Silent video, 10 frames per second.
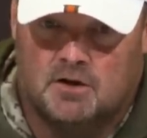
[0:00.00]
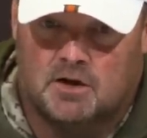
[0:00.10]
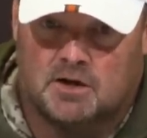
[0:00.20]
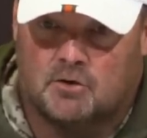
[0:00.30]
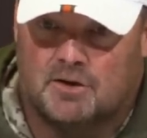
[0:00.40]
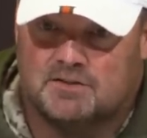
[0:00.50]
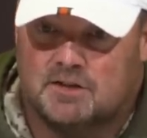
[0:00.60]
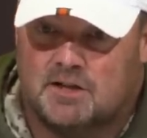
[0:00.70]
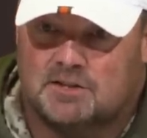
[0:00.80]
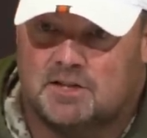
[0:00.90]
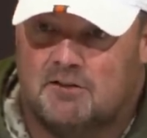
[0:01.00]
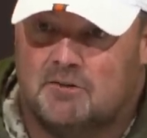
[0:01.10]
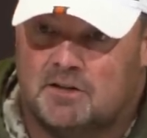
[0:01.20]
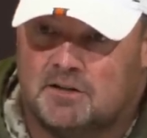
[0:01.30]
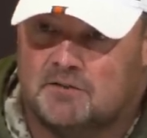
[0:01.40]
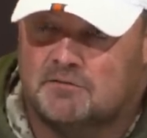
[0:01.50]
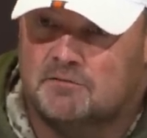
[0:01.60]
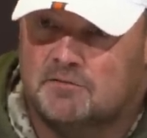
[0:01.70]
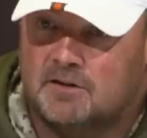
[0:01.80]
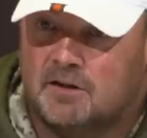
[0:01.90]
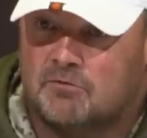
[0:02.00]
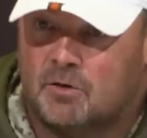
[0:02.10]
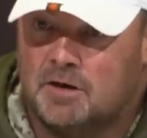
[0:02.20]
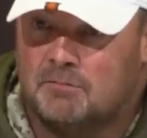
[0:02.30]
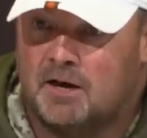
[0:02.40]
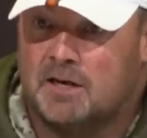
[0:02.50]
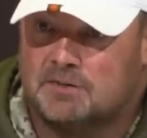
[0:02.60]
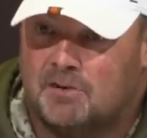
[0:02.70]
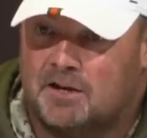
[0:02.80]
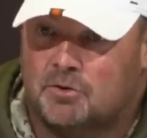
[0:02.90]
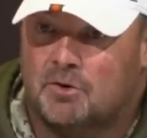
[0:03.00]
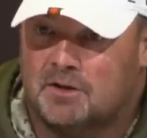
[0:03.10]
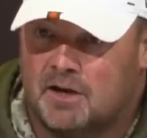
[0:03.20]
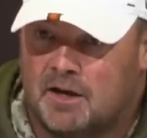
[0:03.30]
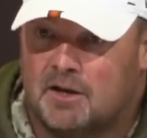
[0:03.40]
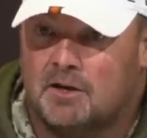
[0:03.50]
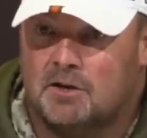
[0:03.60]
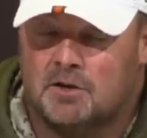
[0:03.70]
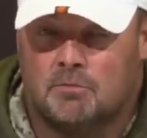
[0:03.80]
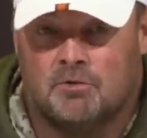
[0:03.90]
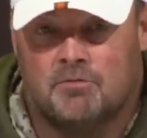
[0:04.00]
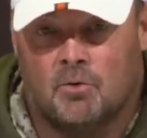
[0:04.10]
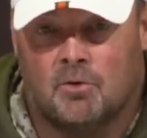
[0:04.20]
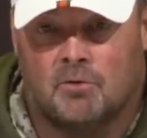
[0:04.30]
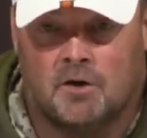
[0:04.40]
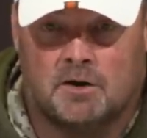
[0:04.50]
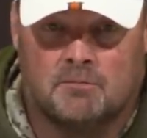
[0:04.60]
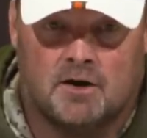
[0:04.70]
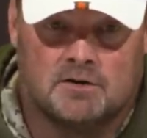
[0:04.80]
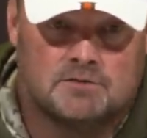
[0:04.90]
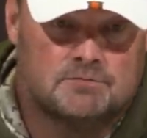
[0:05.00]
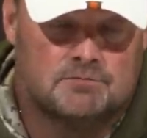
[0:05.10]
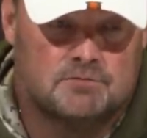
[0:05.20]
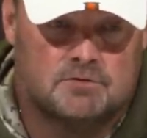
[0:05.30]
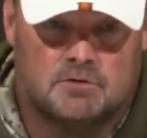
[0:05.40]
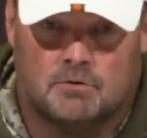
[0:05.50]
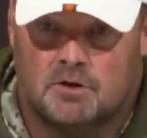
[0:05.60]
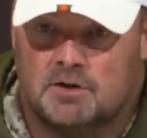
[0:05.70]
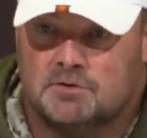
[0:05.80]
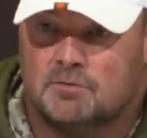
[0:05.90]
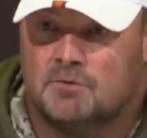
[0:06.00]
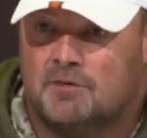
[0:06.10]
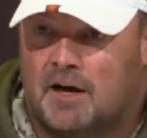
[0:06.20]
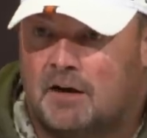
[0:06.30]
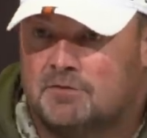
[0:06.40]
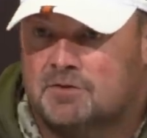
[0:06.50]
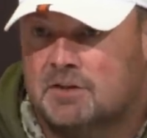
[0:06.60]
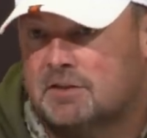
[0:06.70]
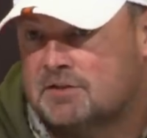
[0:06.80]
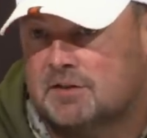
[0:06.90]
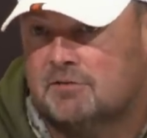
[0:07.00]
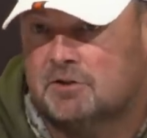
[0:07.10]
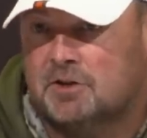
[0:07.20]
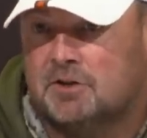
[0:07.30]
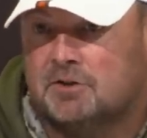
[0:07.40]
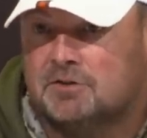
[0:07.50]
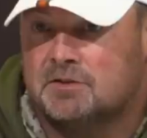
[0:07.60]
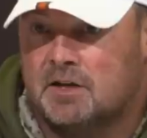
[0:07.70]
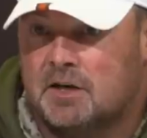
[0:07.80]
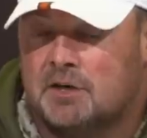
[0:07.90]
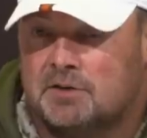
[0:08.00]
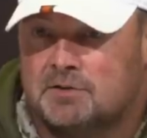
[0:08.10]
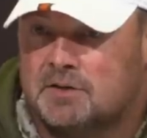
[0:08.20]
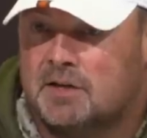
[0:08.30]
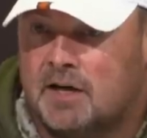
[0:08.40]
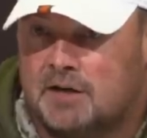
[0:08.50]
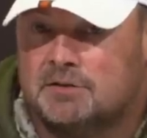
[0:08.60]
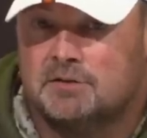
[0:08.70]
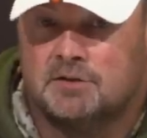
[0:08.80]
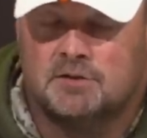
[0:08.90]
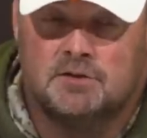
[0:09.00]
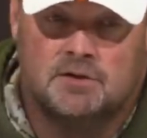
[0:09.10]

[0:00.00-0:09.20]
have increased the longevity of running backs by doing that. Before running backs. Careers were 5, 6, 7 years, and now you see guys that